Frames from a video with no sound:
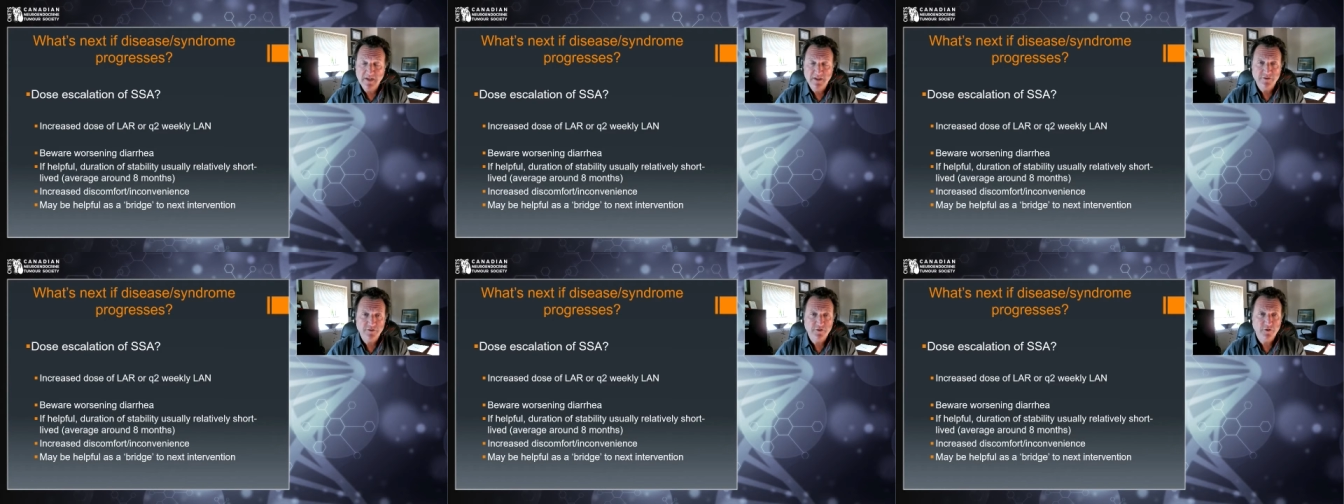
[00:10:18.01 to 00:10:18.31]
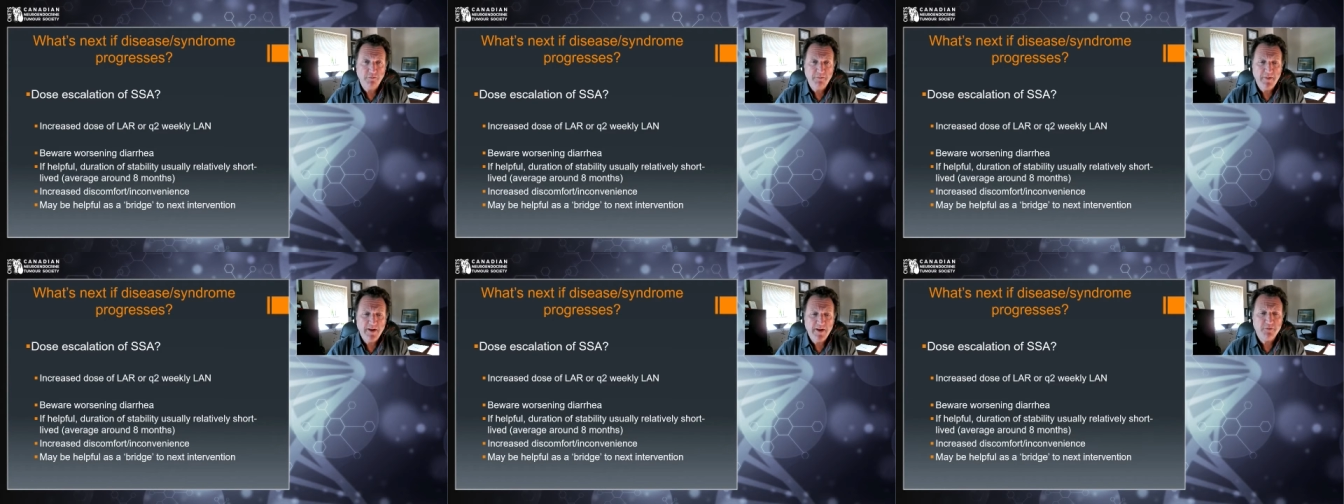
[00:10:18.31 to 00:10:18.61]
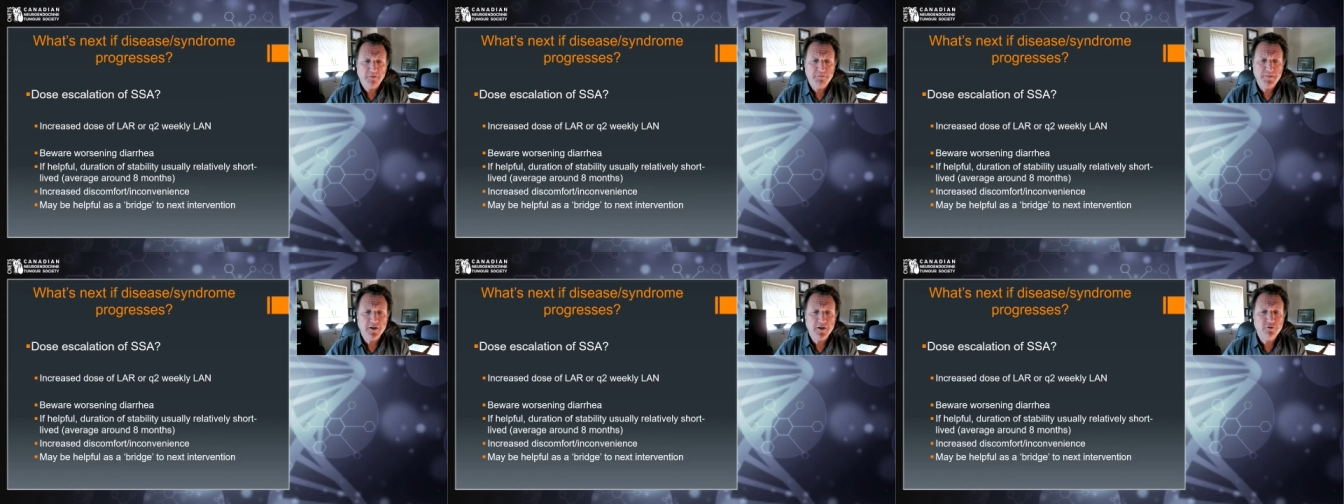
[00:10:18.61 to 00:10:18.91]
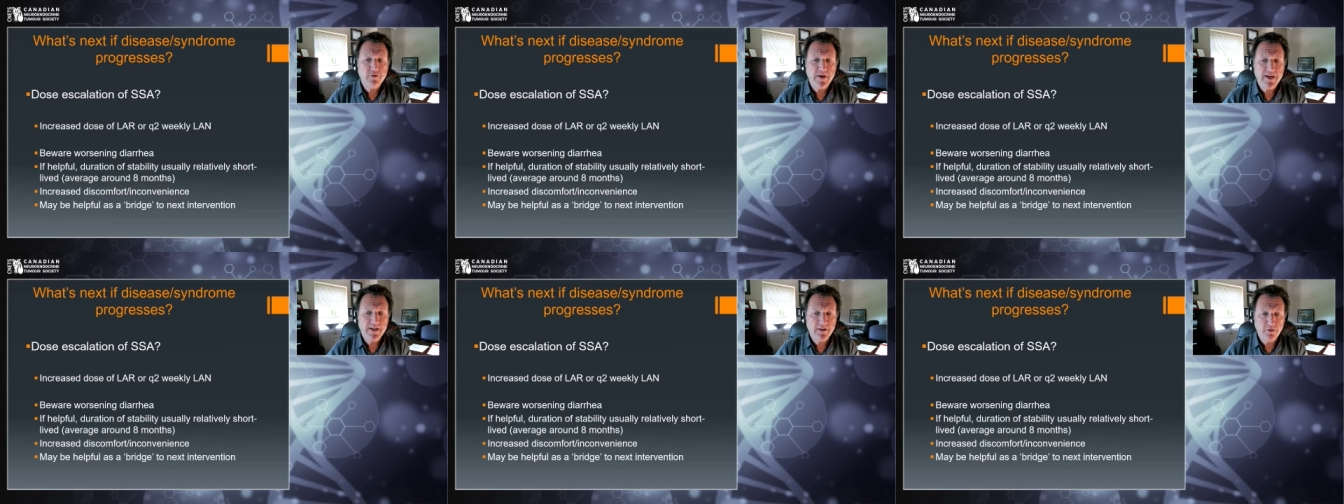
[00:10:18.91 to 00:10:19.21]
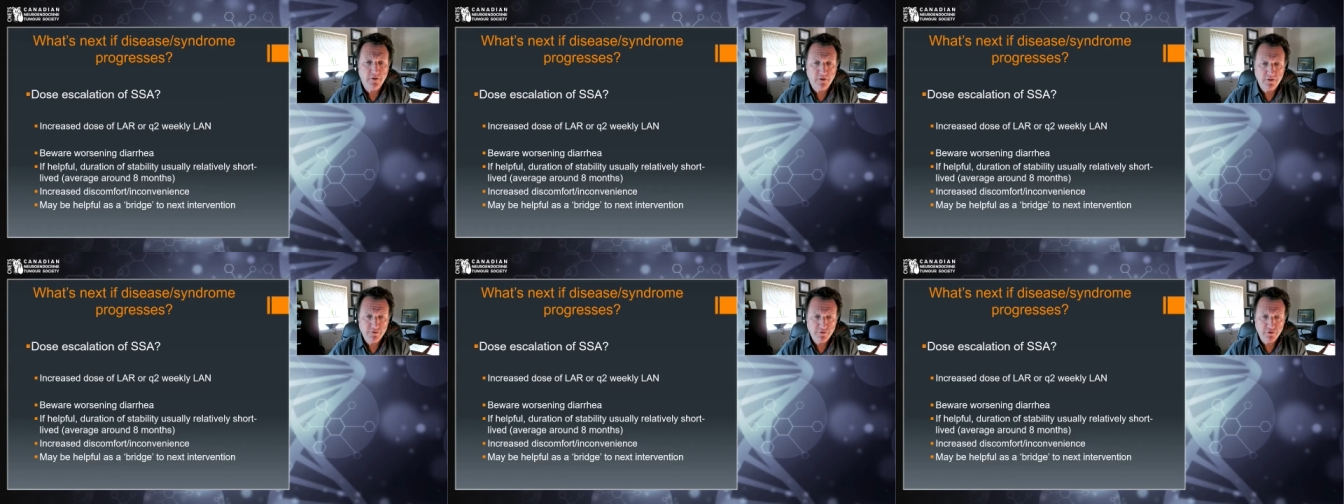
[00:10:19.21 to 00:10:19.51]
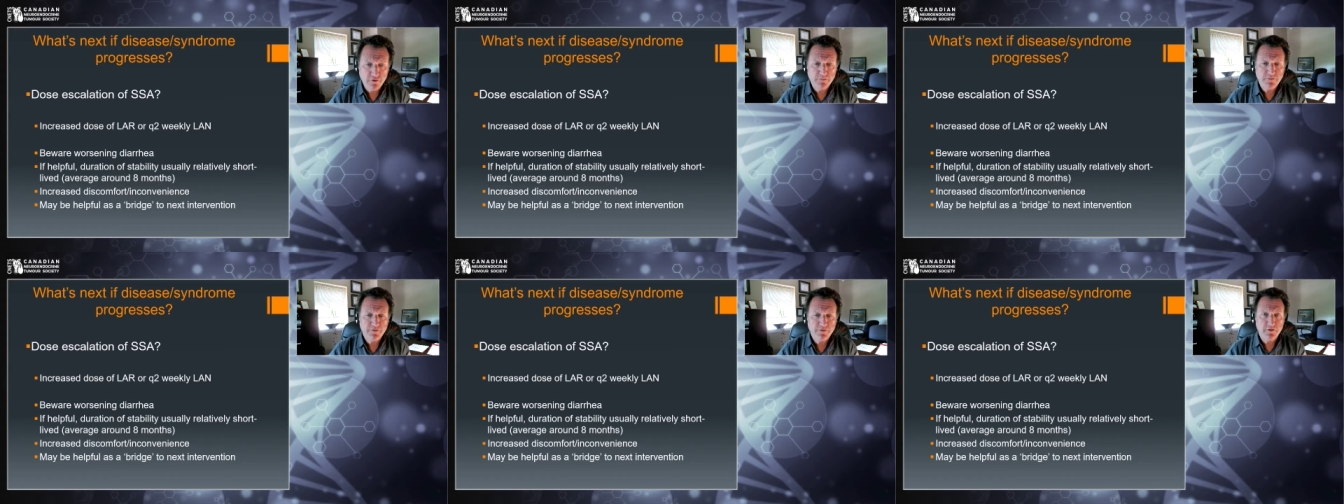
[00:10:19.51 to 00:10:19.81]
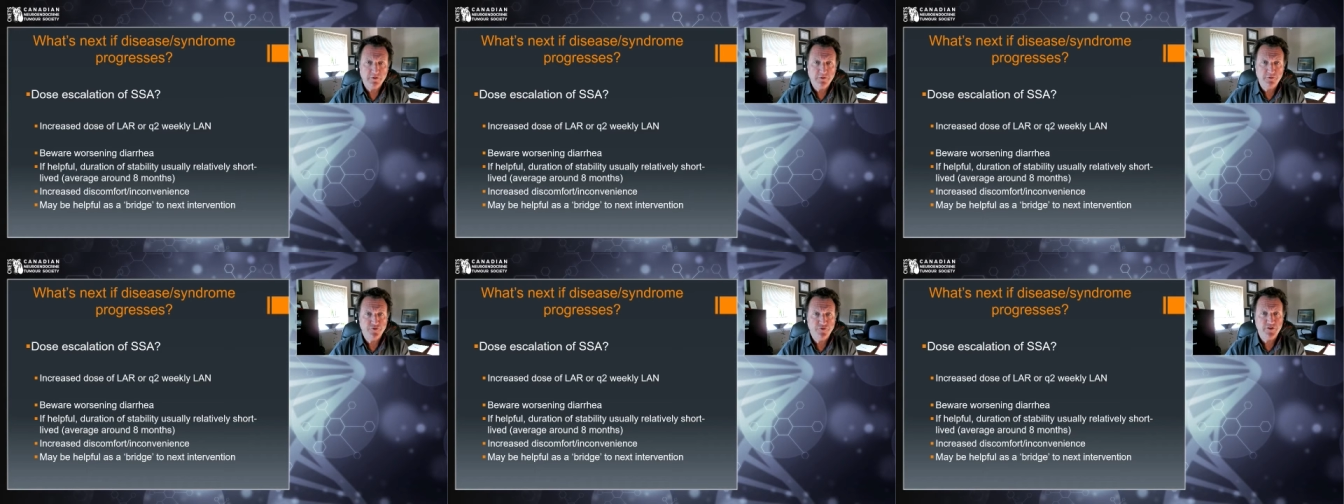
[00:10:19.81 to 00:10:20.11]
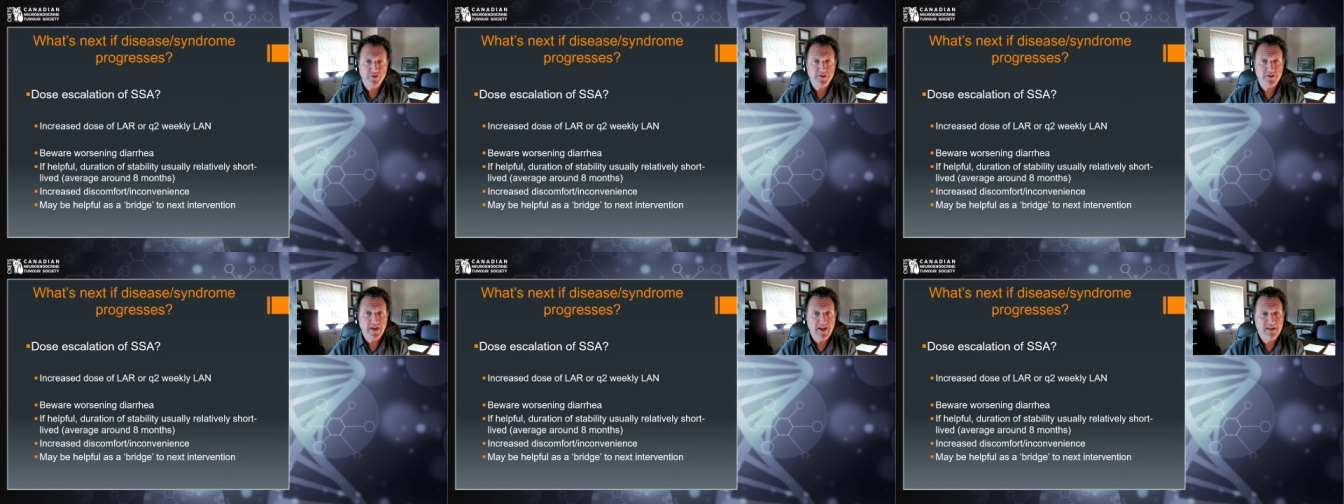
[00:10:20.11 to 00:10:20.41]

So it may not be a great long term solution